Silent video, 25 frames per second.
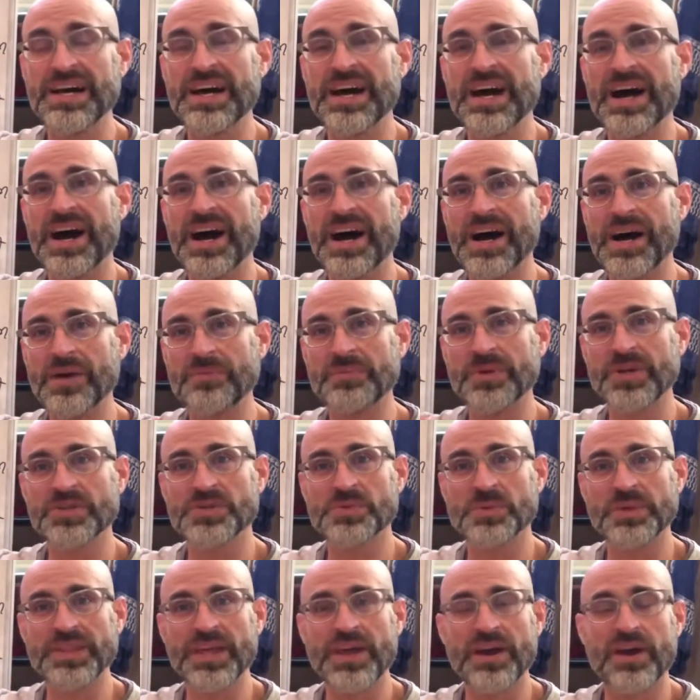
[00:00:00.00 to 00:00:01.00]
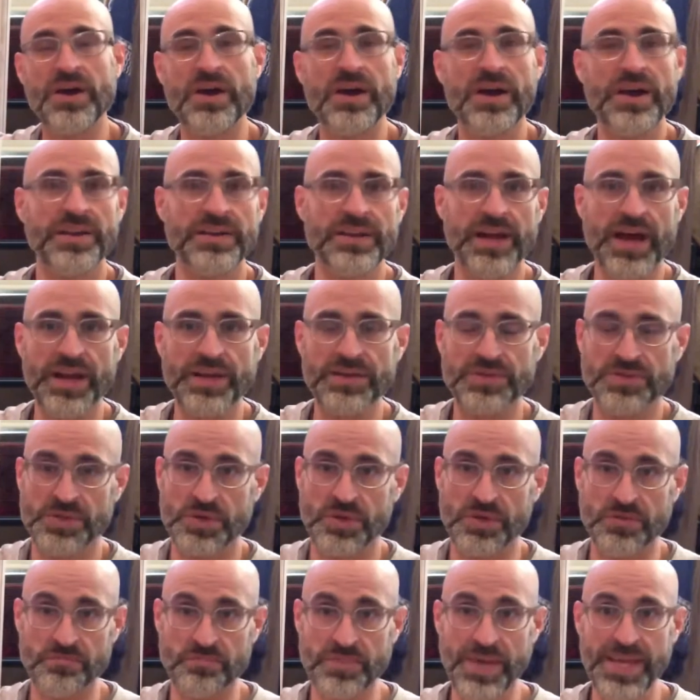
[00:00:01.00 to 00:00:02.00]
Uh, because what they are on, on, a
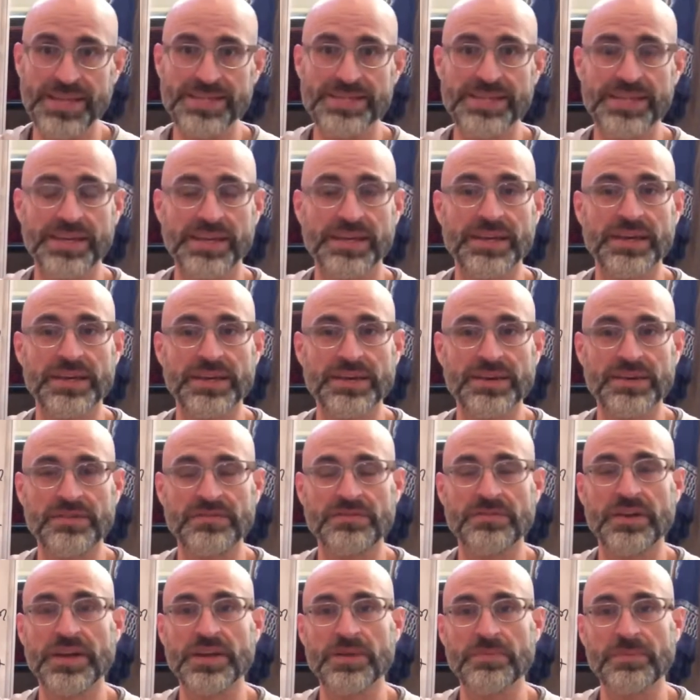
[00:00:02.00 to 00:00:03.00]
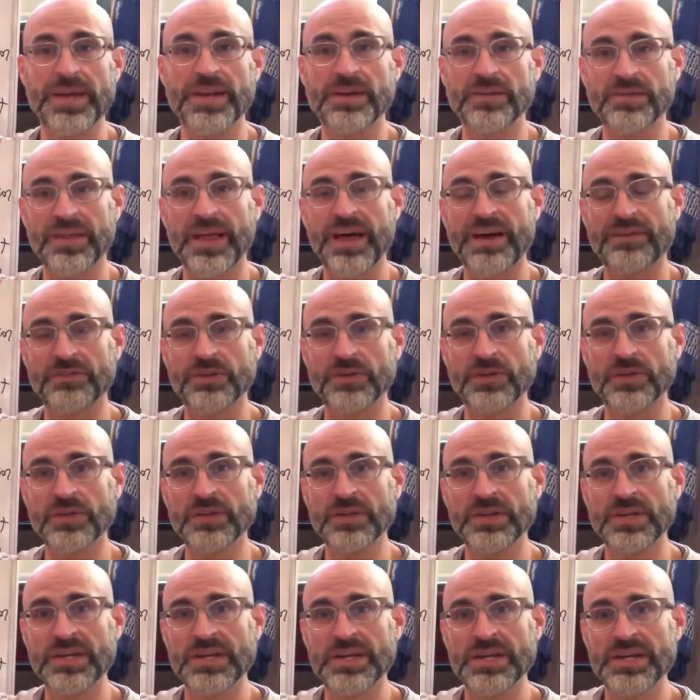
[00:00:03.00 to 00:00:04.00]
sort of basic fundamental
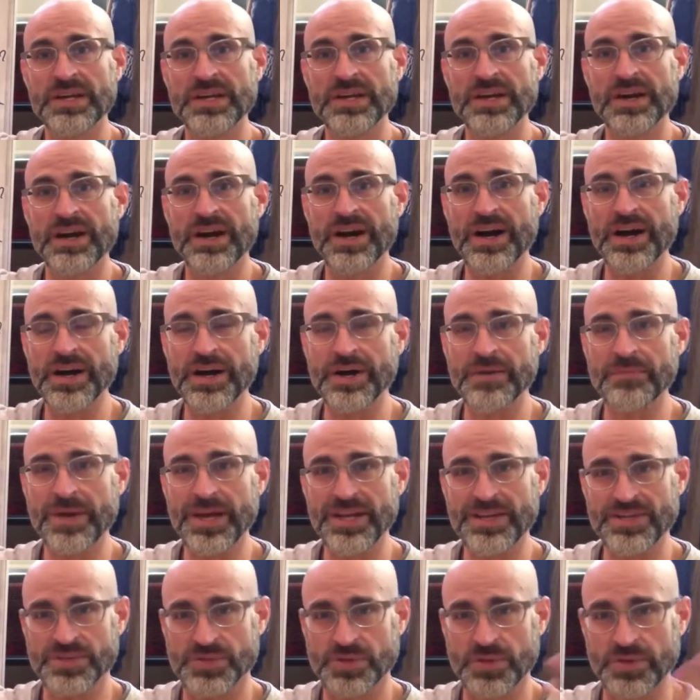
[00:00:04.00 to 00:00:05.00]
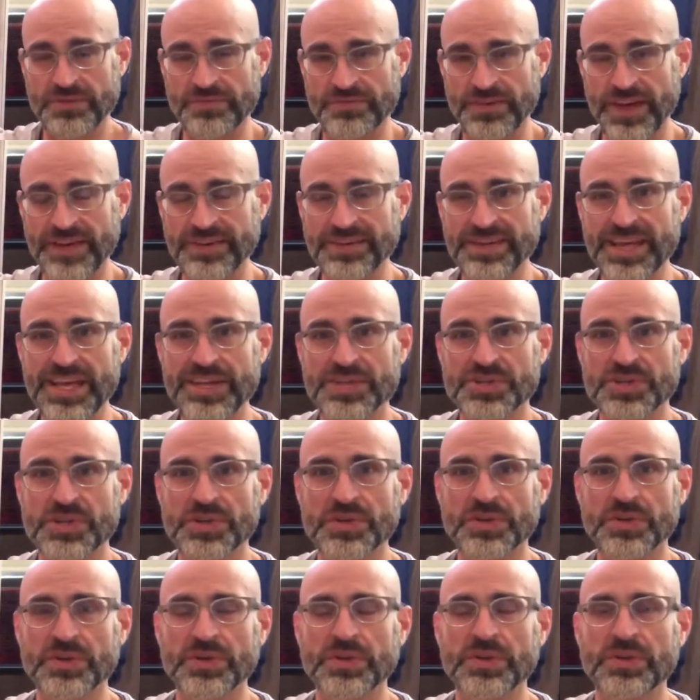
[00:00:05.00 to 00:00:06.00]
level, um, on a sort of
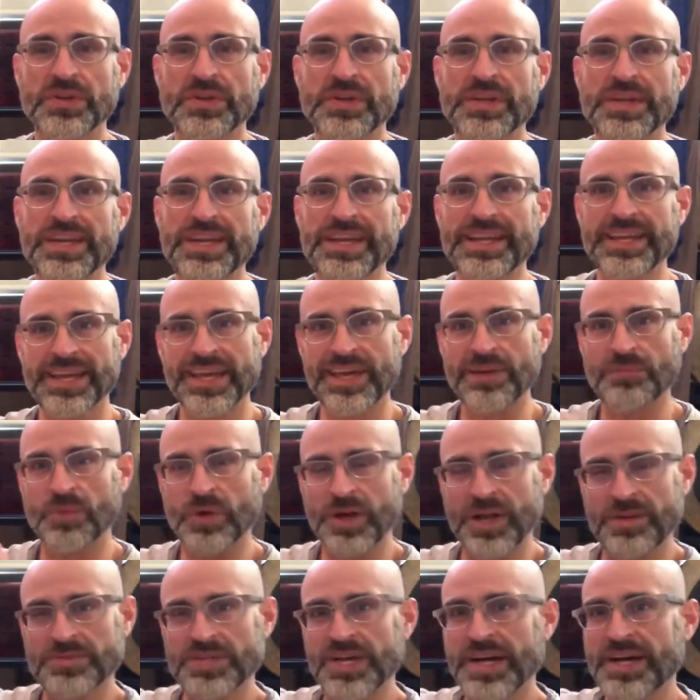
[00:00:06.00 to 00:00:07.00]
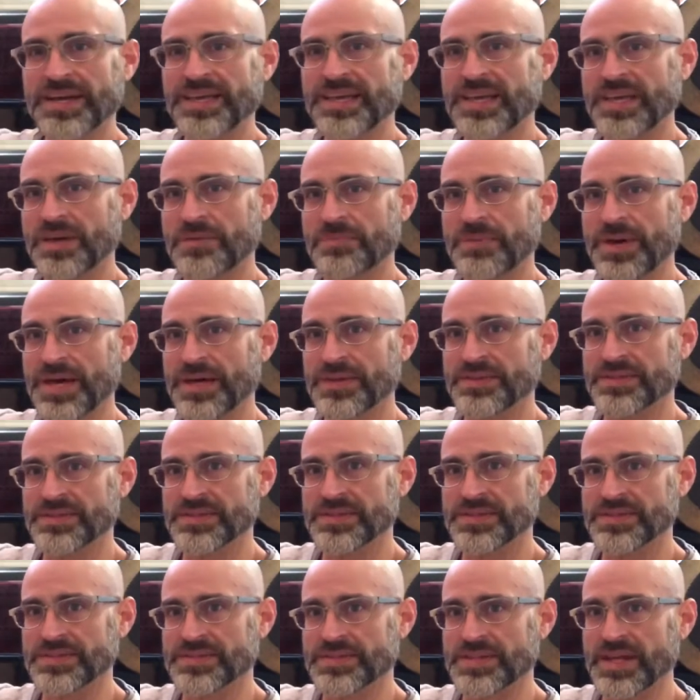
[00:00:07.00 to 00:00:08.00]
foundational, and again, when I'm talking about
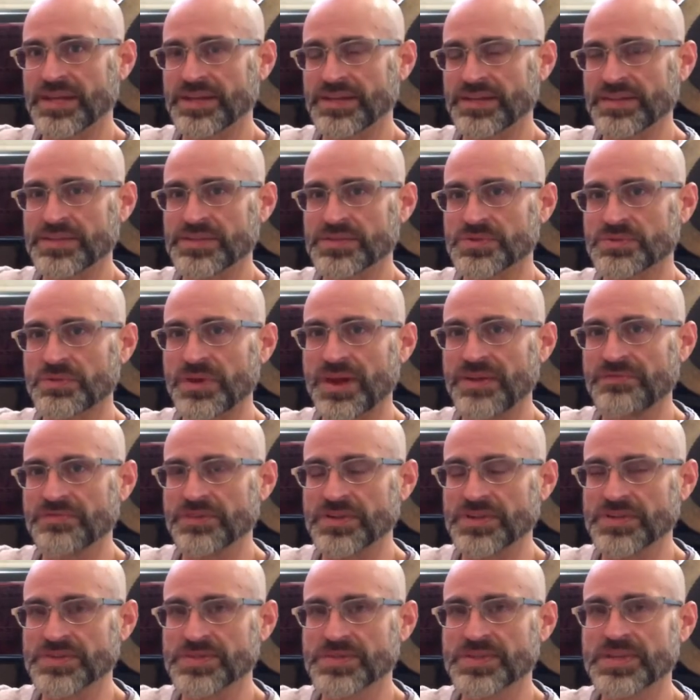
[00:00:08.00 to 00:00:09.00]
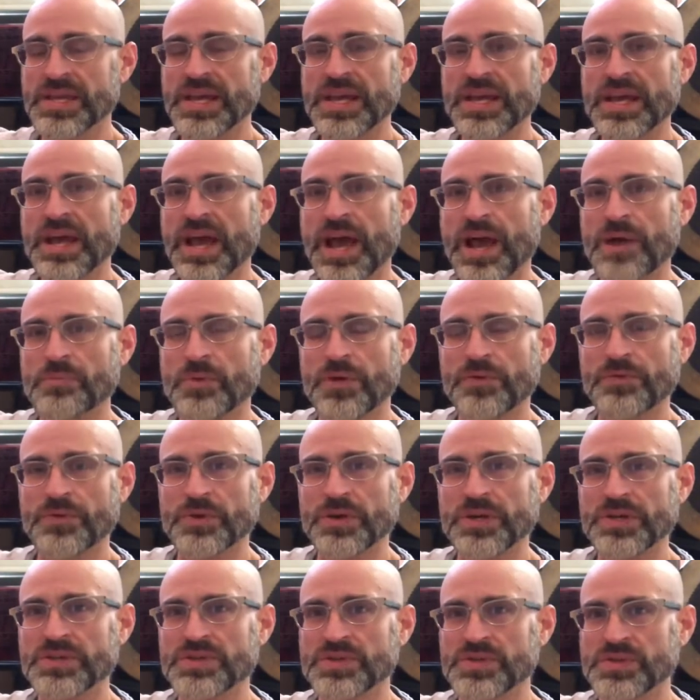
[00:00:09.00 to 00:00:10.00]
the sun in this reference, I'm
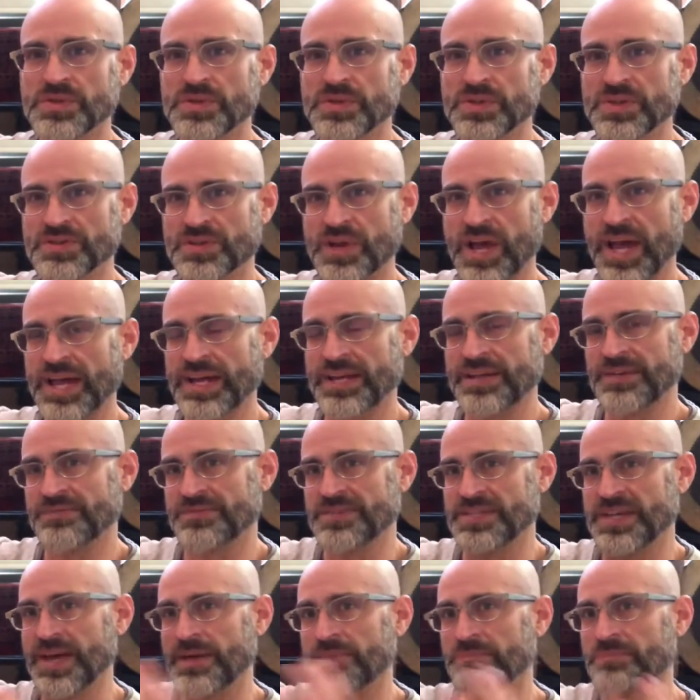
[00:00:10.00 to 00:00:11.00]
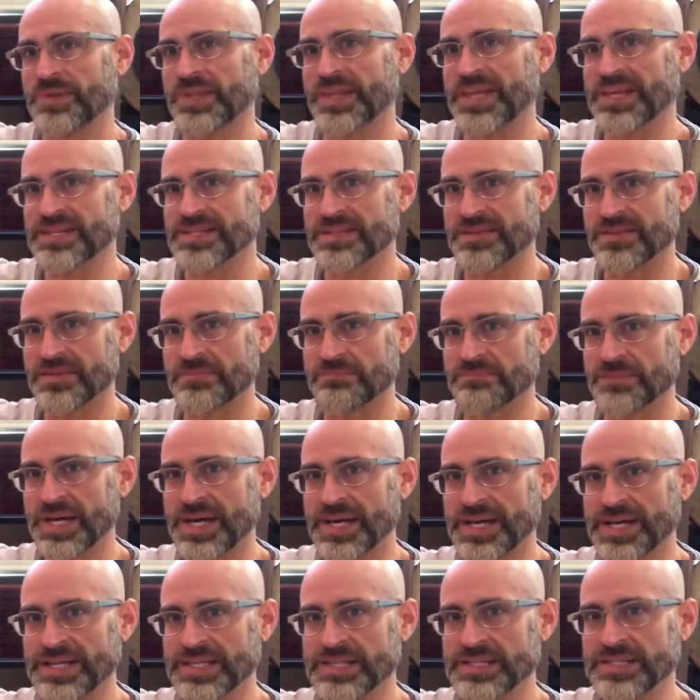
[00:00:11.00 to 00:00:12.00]
referring to the kind of template of the
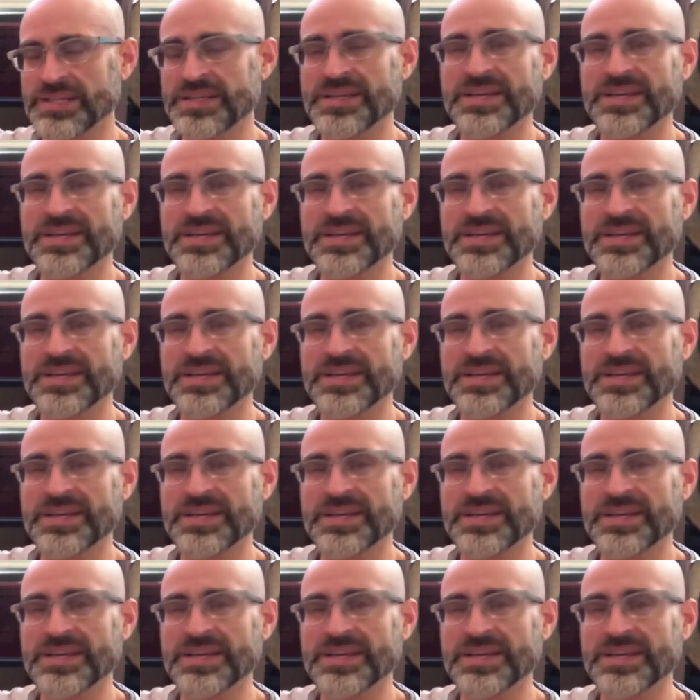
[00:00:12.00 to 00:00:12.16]
mind